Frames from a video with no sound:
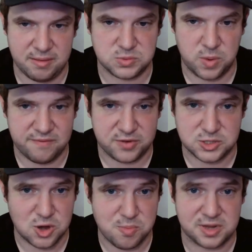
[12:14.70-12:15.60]
it was when it
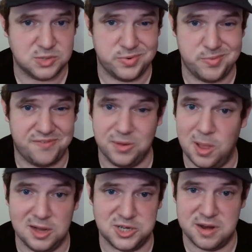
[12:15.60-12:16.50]
first opened because we went for
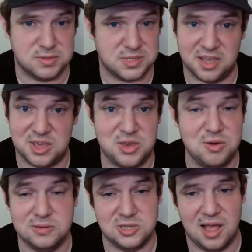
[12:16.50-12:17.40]
lunch and it was like a
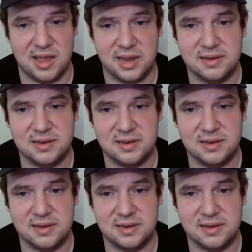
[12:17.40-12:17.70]
huge line.